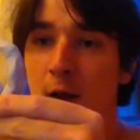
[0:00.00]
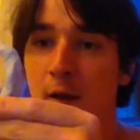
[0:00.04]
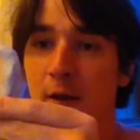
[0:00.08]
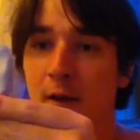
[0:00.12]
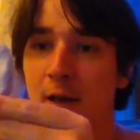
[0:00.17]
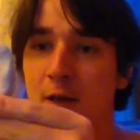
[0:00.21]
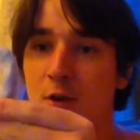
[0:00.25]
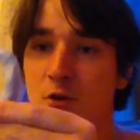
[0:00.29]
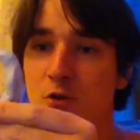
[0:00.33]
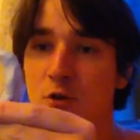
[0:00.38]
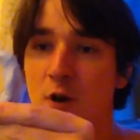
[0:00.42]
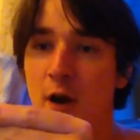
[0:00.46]

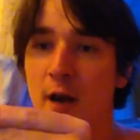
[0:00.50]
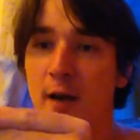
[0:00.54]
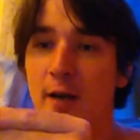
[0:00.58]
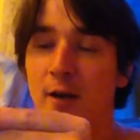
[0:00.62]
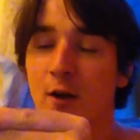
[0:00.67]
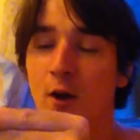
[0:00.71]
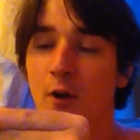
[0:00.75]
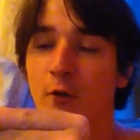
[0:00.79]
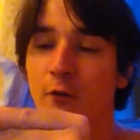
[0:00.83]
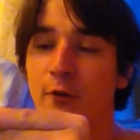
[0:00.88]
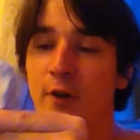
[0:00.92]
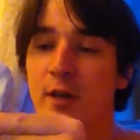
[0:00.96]
let's try and
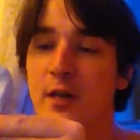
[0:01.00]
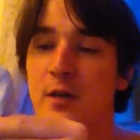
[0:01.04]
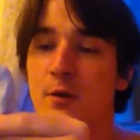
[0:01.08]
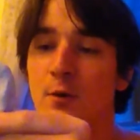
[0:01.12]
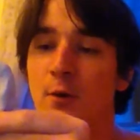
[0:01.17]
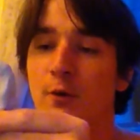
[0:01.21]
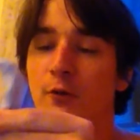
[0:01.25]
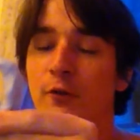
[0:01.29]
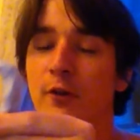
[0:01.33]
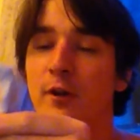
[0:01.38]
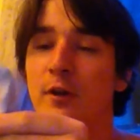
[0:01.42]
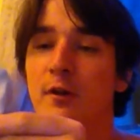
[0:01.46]

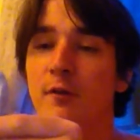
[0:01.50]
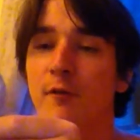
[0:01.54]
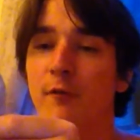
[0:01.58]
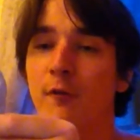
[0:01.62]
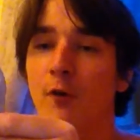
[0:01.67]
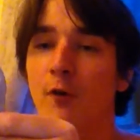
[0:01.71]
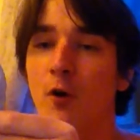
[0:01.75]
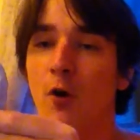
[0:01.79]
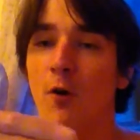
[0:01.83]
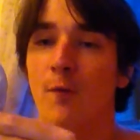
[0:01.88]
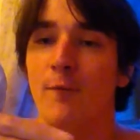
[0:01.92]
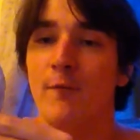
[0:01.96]
continuously
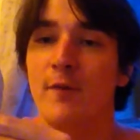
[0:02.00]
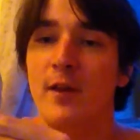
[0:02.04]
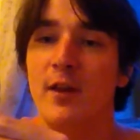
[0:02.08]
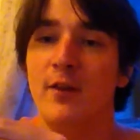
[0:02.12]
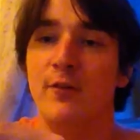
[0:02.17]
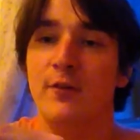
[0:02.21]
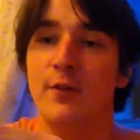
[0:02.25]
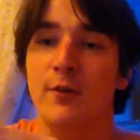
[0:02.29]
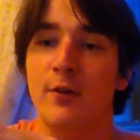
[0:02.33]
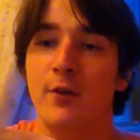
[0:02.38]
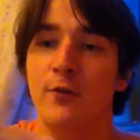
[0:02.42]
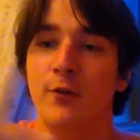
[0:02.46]
deform this
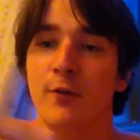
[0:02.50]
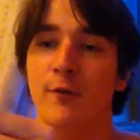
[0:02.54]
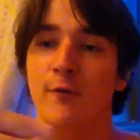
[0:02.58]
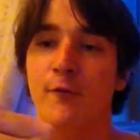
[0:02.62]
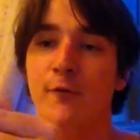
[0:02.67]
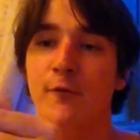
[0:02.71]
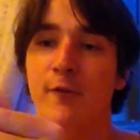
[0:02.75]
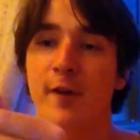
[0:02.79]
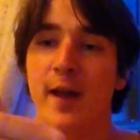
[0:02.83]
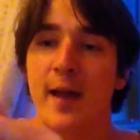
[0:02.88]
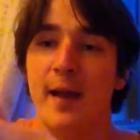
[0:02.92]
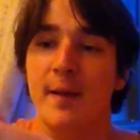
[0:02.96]
into
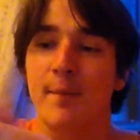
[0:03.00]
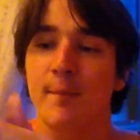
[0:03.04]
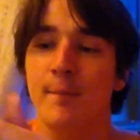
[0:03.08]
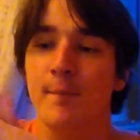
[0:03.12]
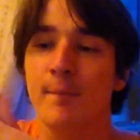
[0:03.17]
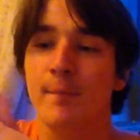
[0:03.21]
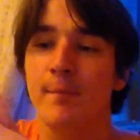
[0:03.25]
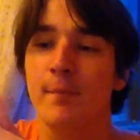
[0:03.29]
something